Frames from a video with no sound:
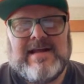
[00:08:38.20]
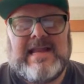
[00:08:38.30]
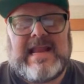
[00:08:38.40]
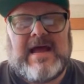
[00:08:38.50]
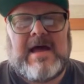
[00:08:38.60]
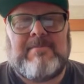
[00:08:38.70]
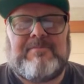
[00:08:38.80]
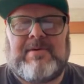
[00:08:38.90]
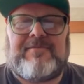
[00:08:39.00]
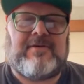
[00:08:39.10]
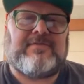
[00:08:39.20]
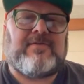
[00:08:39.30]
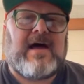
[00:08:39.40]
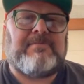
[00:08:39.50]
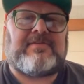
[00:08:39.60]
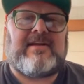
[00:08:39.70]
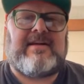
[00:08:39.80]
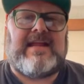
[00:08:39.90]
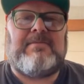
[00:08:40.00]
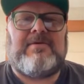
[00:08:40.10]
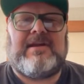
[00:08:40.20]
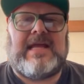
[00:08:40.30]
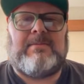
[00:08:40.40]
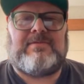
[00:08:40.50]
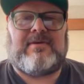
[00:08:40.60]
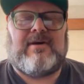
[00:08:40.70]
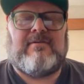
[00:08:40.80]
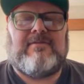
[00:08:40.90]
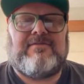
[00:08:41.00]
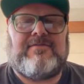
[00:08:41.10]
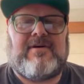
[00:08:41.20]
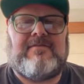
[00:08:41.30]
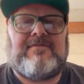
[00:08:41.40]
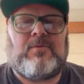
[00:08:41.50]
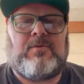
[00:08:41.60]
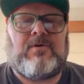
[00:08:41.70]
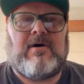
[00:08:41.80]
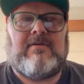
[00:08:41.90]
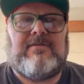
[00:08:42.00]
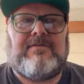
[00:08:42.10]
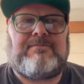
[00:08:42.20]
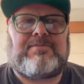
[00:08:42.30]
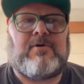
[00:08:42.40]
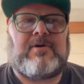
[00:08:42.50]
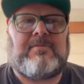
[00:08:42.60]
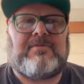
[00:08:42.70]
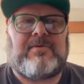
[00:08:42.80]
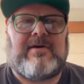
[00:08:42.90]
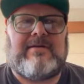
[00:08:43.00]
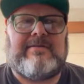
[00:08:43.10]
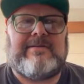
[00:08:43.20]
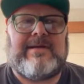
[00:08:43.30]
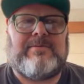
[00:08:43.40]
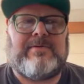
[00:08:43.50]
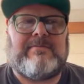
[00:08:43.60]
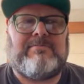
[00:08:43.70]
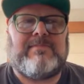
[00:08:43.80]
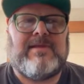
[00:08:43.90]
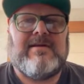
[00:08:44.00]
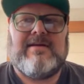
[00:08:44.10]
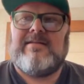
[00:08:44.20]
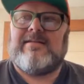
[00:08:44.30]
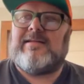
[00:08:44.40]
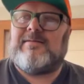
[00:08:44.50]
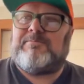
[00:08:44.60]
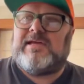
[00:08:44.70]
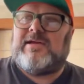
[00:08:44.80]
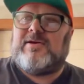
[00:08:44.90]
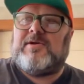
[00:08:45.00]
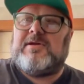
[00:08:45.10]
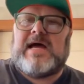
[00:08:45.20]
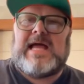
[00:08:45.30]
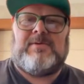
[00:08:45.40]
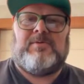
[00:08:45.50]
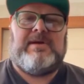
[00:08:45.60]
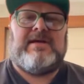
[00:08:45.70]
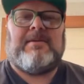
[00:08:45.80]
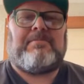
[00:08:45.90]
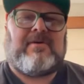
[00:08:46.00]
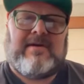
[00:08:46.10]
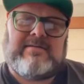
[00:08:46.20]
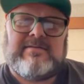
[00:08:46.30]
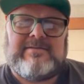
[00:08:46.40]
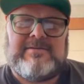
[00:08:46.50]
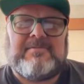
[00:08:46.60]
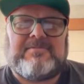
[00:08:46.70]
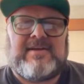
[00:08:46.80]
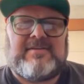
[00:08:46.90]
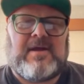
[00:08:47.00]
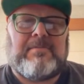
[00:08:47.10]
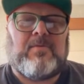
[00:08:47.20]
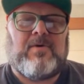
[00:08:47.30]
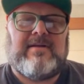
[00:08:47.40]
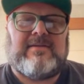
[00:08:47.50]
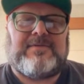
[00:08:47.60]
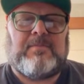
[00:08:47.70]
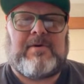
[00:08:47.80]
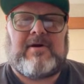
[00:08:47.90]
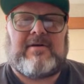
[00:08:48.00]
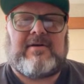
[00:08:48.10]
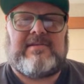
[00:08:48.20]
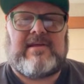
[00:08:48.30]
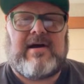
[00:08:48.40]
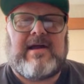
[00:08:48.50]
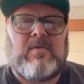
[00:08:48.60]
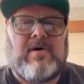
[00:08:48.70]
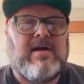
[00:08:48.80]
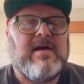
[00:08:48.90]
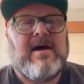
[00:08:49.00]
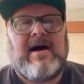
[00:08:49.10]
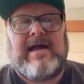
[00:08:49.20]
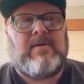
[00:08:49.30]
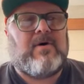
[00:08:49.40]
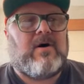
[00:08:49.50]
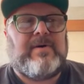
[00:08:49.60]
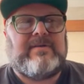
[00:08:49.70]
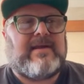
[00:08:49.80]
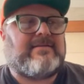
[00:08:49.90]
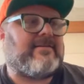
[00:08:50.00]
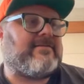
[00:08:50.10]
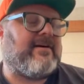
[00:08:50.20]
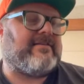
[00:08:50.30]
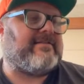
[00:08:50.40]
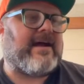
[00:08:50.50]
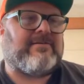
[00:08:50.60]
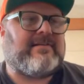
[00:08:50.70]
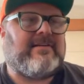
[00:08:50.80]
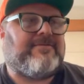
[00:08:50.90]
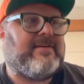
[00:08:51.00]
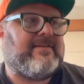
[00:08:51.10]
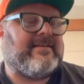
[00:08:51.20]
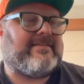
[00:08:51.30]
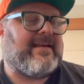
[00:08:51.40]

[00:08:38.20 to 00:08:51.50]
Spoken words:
And now but first of all, I'm just going to name you the names of programs where they would be going to Miami would be an upgrade. You know what I'm saying? Number 1 is Phil Parker is at Iowa. Iowa always has a stout defense. It's